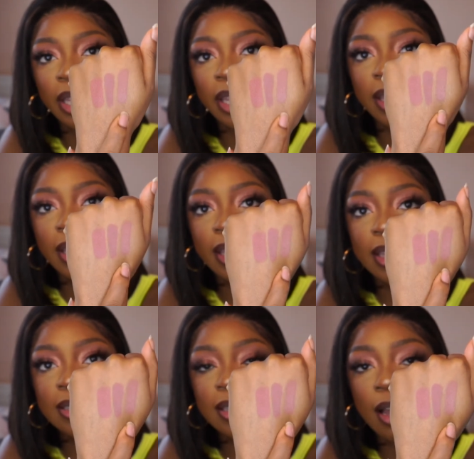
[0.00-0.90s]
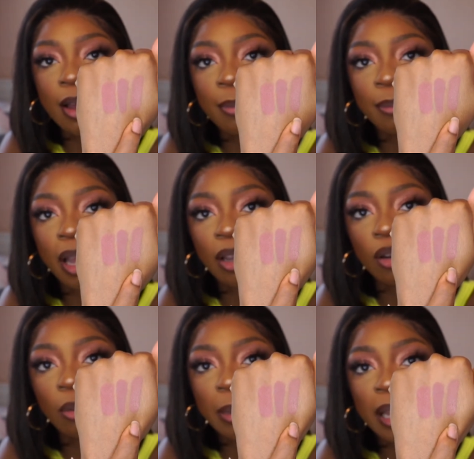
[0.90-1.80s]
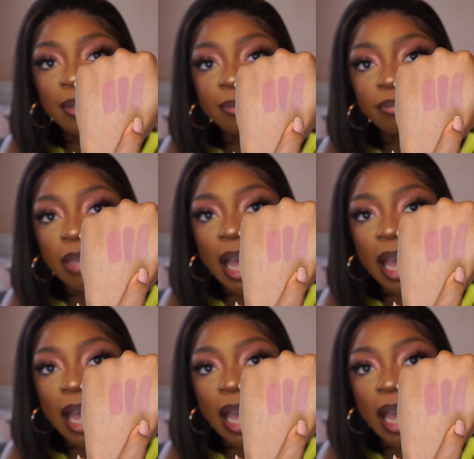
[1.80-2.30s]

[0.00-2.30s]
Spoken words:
here is I Got a Man,